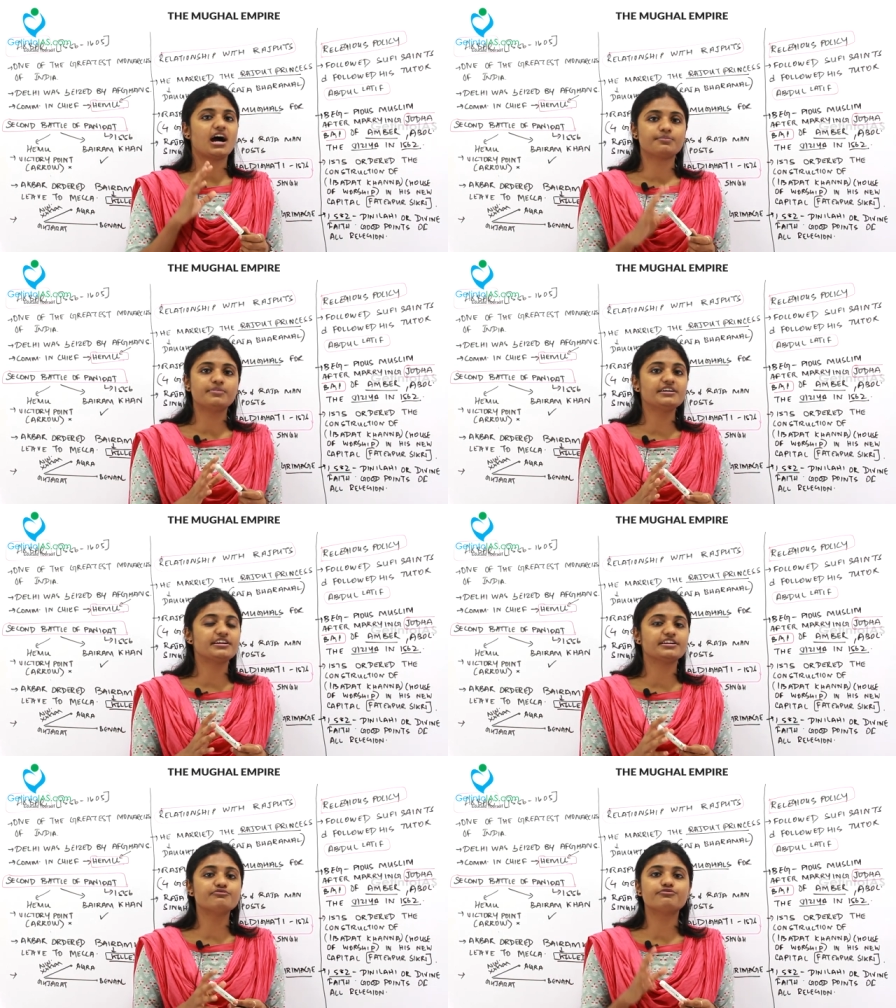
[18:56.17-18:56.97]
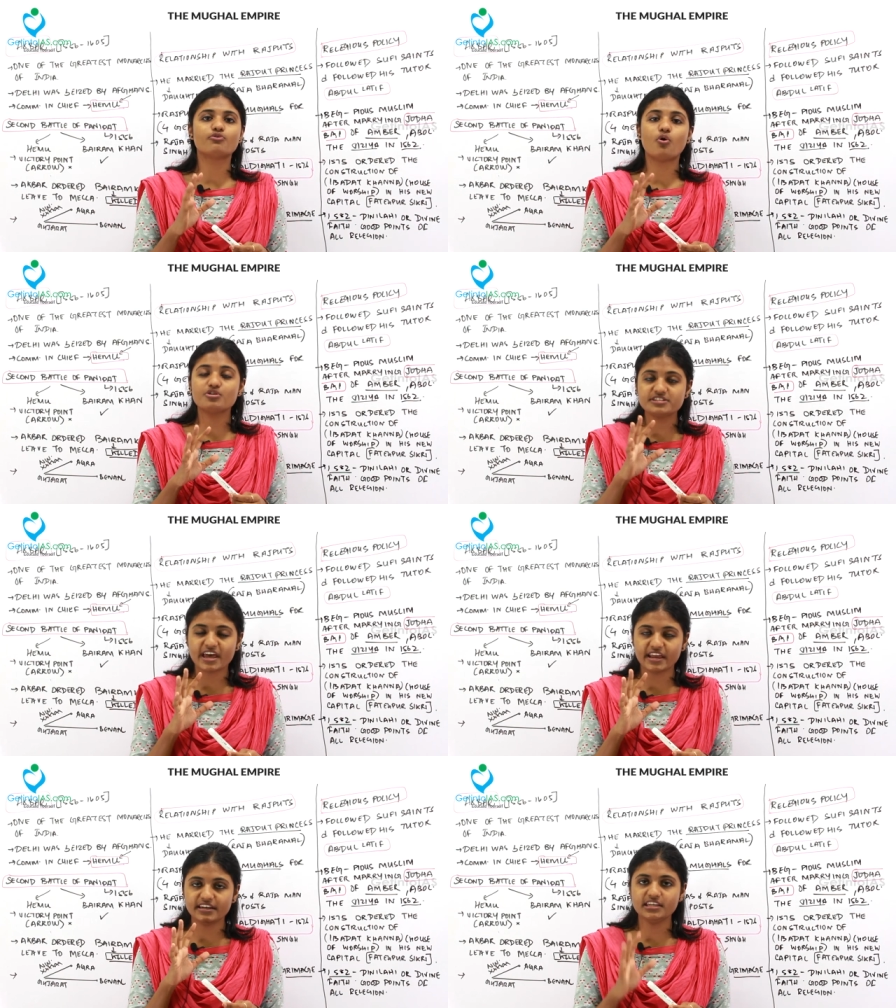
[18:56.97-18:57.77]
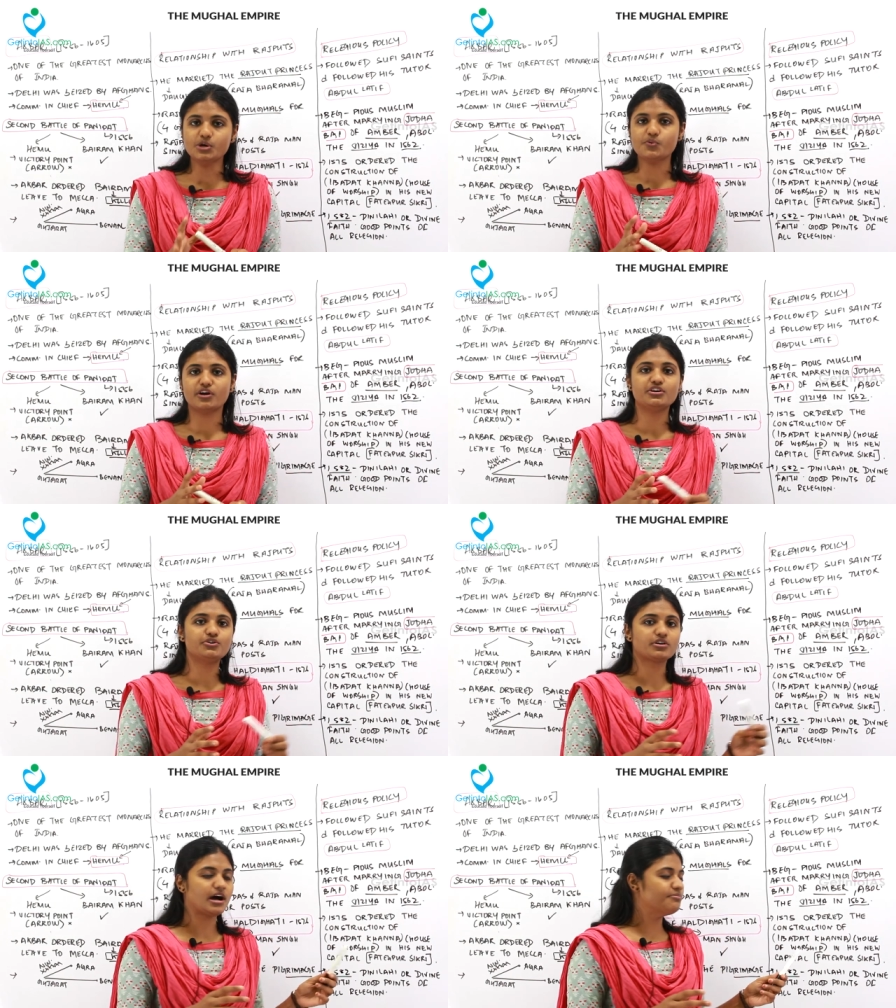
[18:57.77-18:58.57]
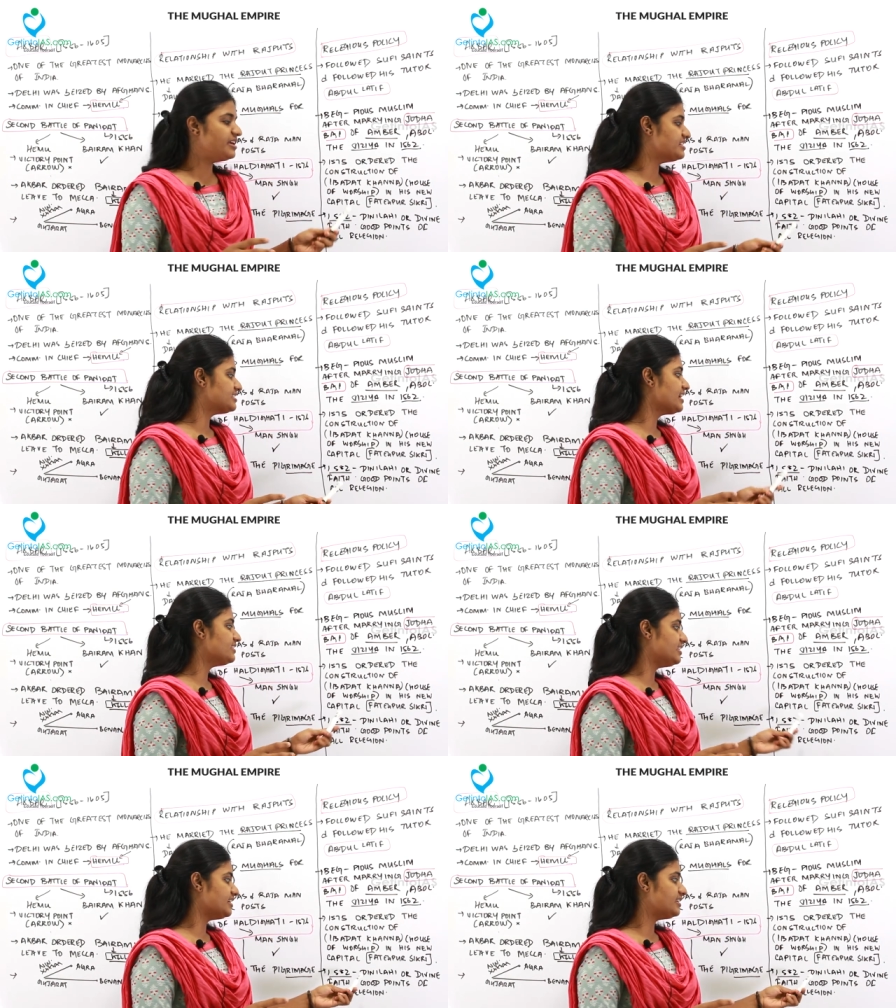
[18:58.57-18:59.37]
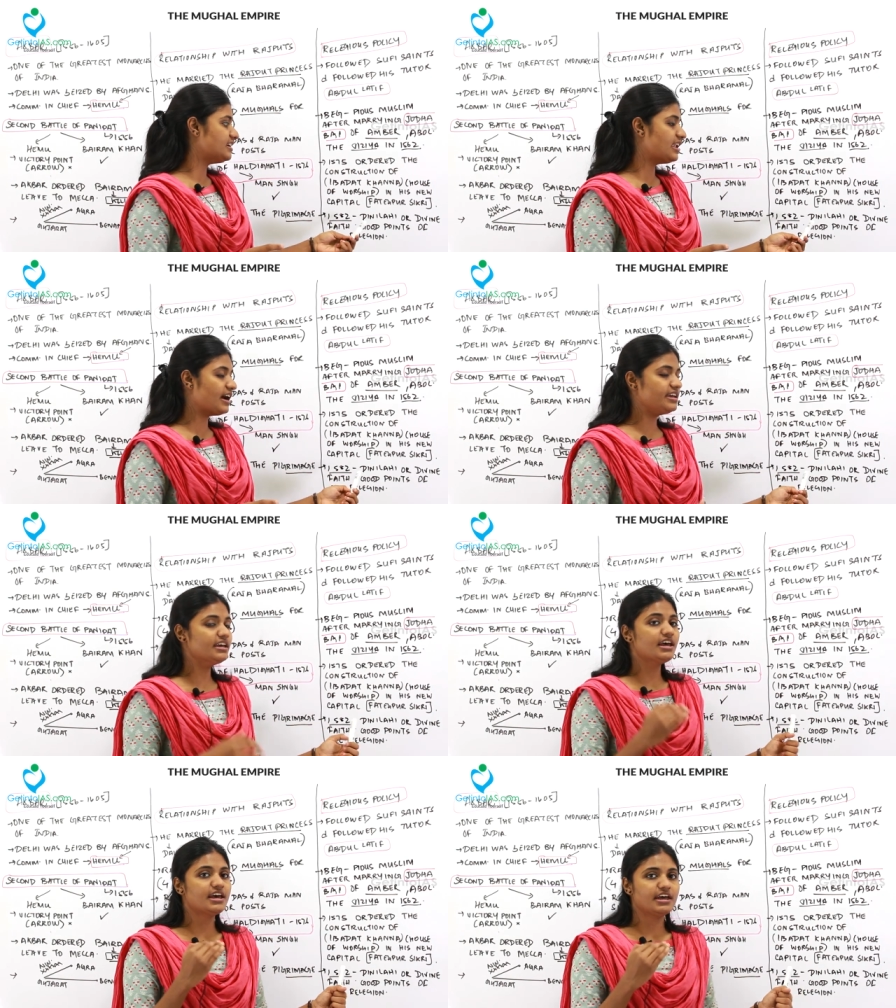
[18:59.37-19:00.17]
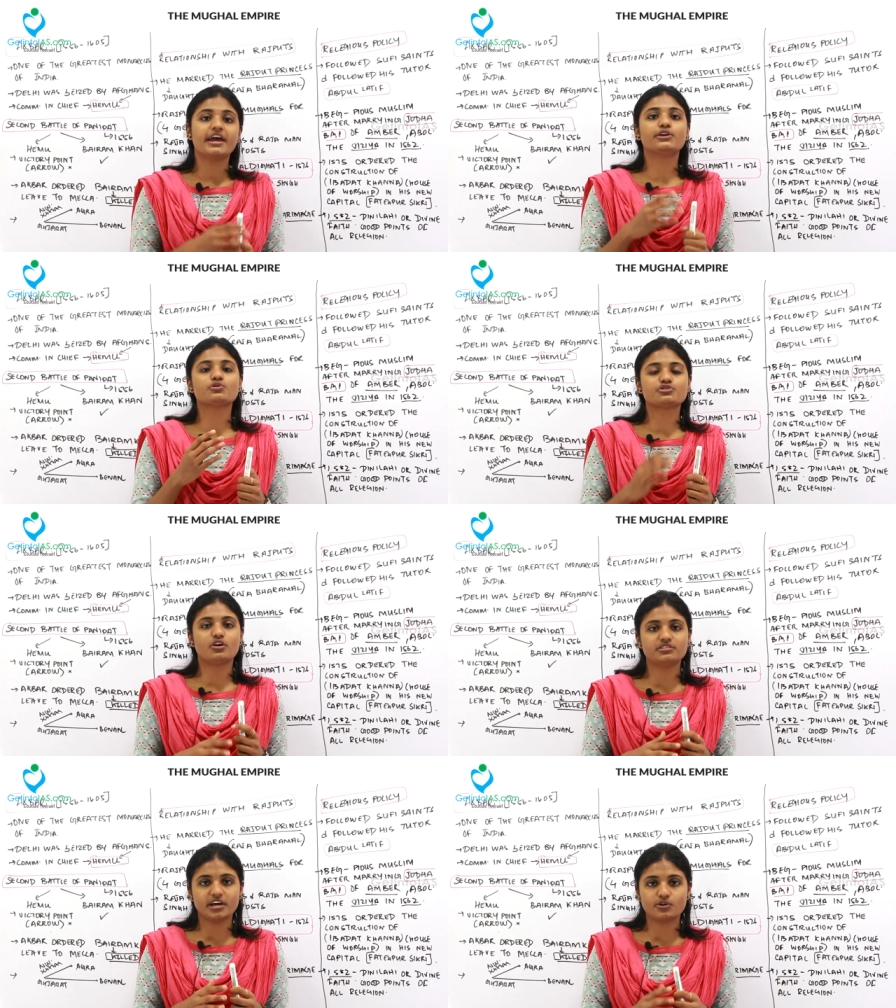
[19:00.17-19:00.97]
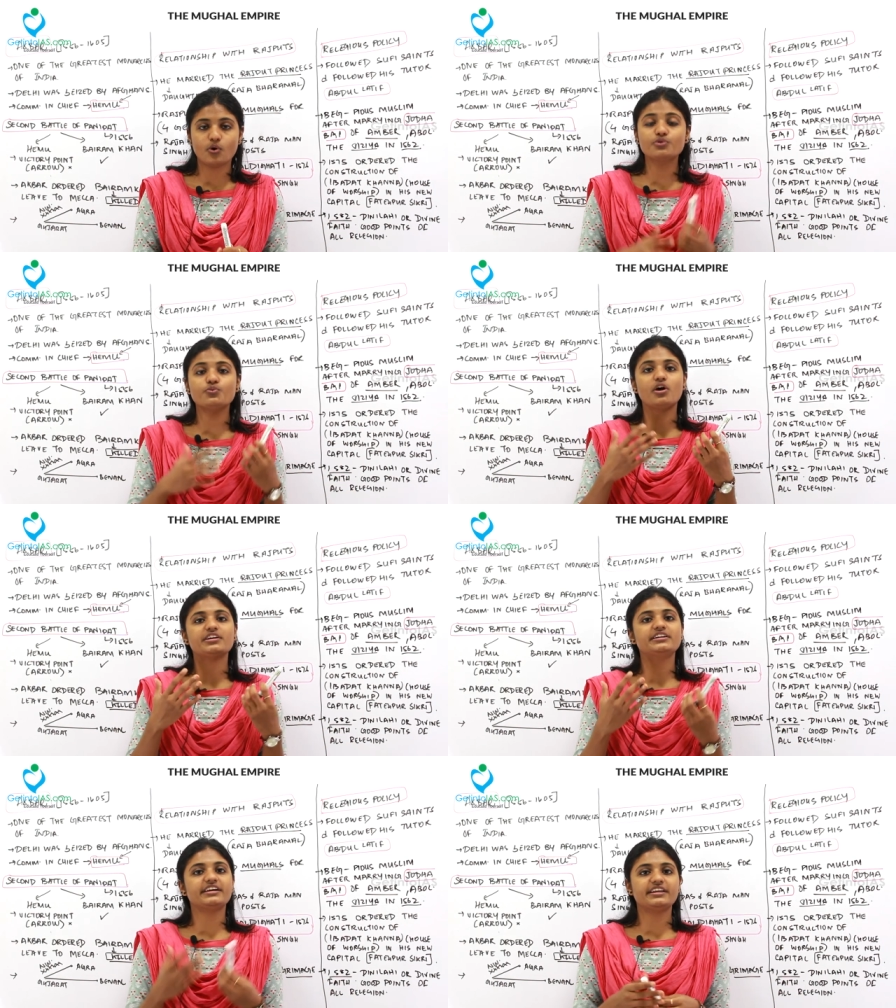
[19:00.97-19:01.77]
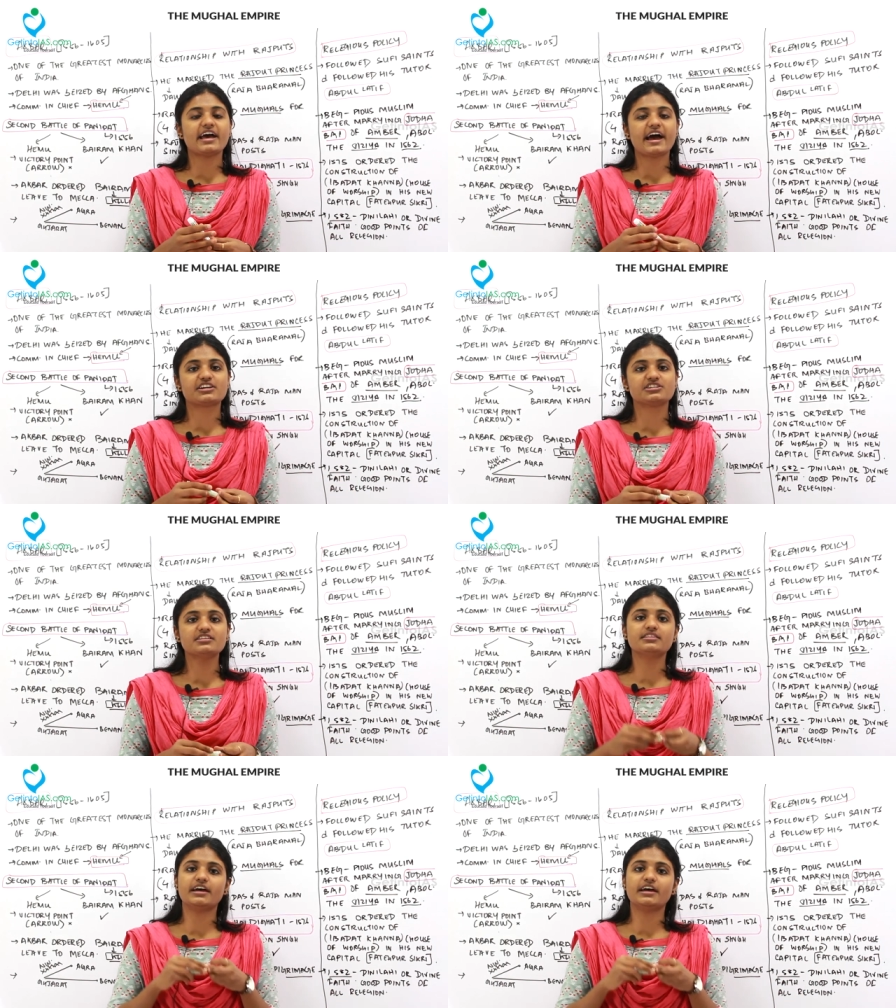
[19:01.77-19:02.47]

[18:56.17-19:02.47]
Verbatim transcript: Akbar didn't force anyone to come inside Dini Ilahi. It was on their own voluntary action